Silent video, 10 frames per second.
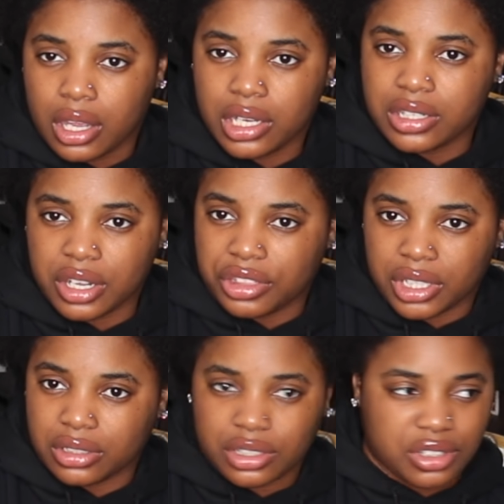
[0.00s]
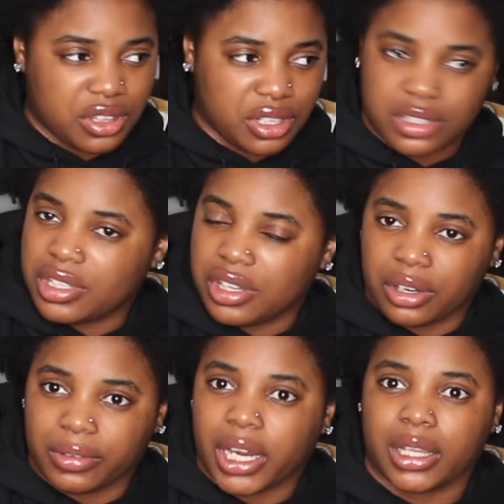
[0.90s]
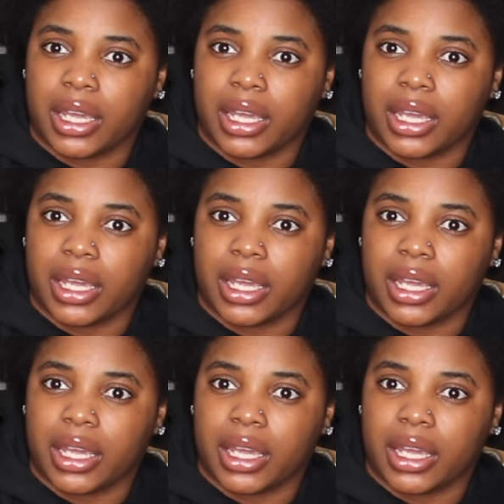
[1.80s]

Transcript: there's nothing to see here, right?